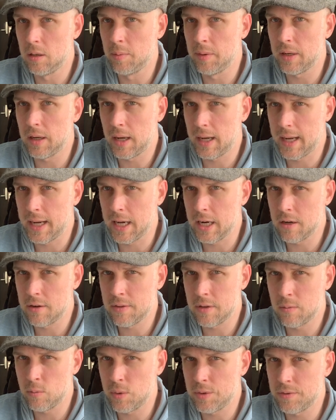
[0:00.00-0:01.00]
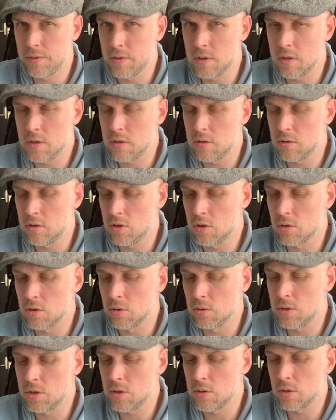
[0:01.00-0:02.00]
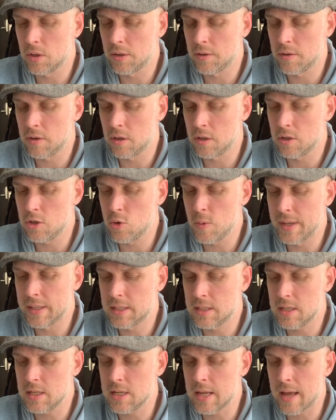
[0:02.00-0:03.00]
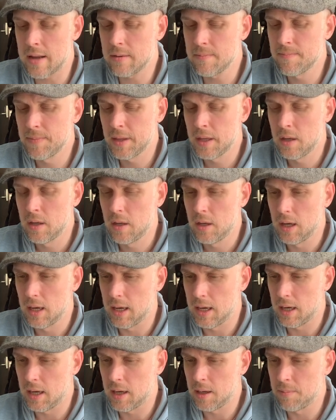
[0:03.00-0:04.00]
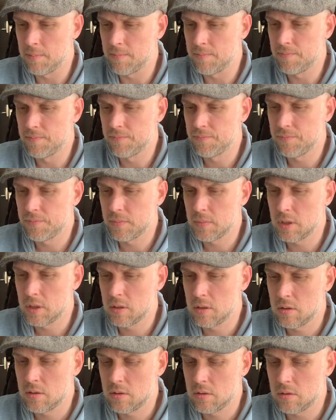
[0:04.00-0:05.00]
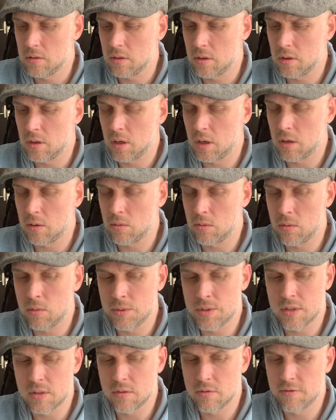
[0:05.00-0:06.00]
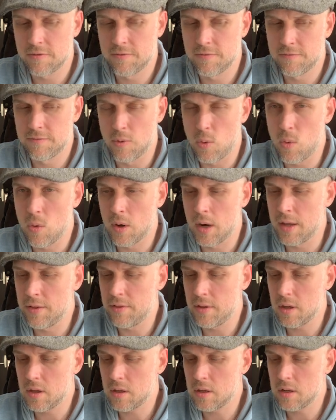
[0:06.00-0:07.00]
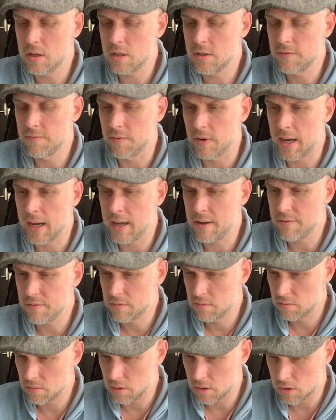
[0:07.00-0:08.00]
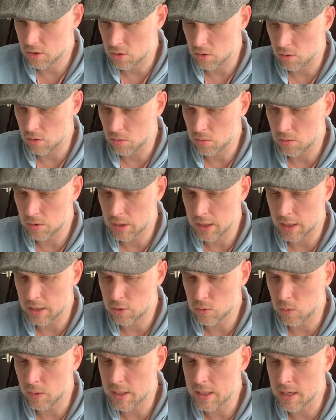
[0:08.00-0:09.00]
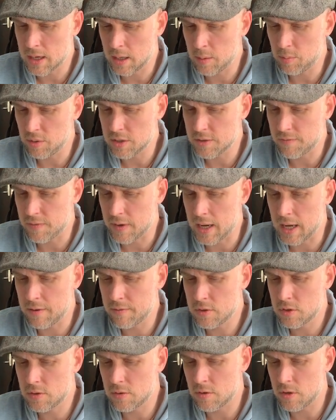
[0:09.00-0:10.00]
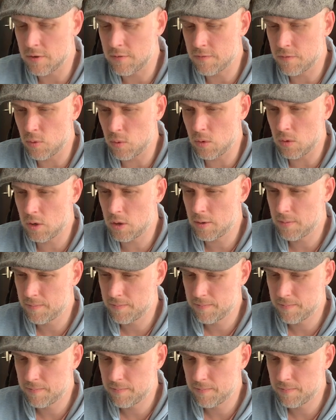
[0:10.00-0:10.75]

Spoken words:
higher than with the the USD yen. What was it? 4, I think it is 5. So 29 plus 5 is 34.